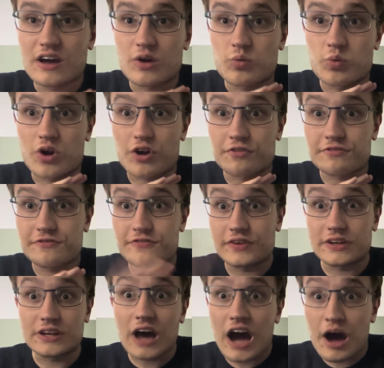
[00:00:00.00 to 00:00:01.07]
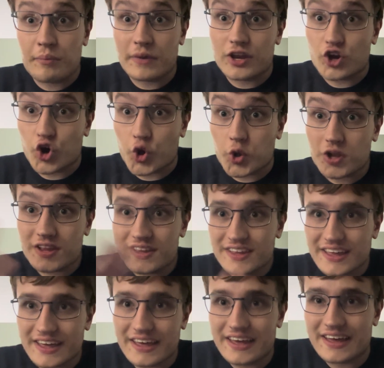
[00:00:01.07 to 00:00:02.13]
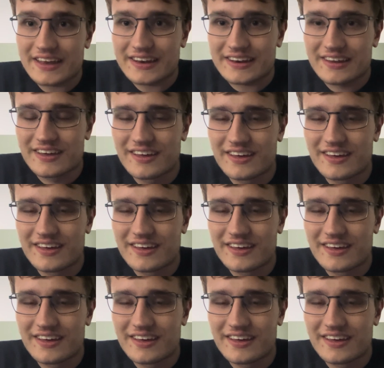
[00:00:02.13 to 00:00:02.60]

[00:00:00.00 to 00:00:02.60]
were phenomenal. And